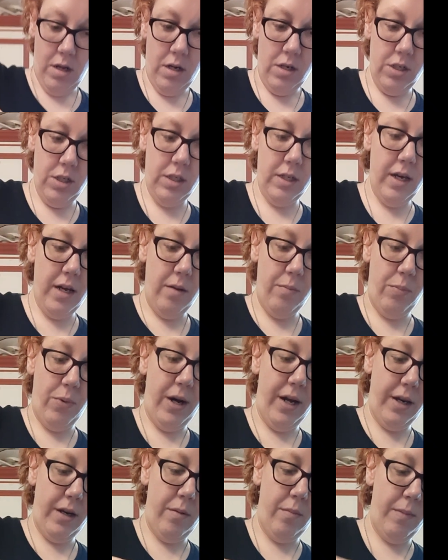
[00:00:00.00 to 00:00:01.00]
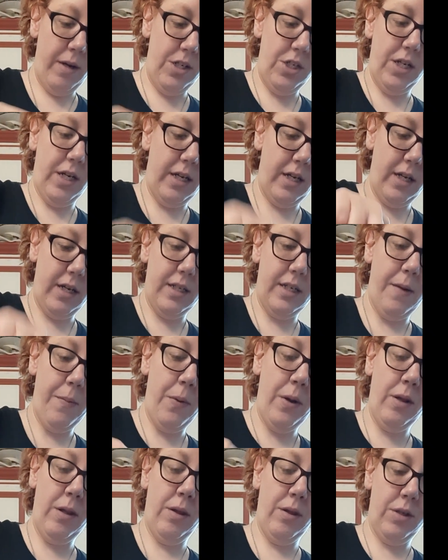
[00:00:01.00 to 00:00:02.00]
just kind of breaking up my chicken, because I
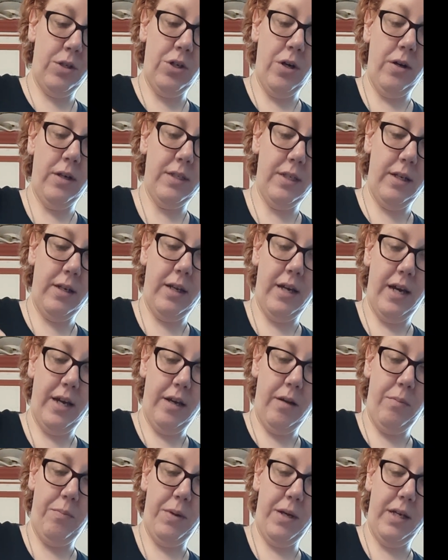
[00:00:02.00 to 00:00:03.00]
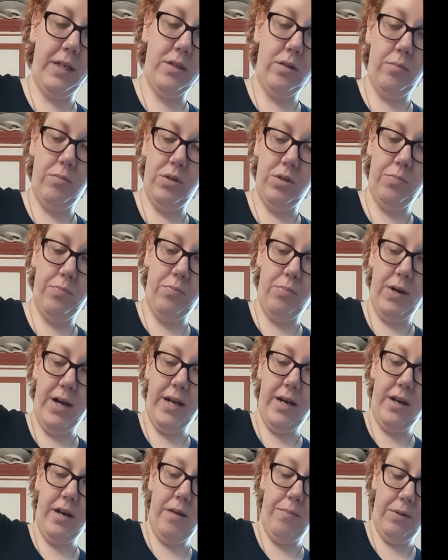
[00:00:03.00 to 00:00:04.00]
put the chunks in kind of big, so I'm just
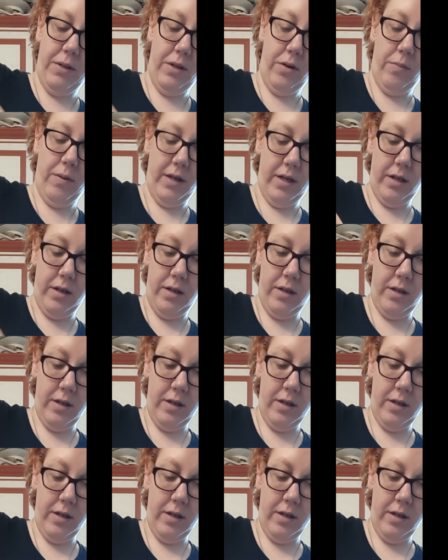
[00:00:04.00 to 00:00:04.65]
breaking it up a little bit.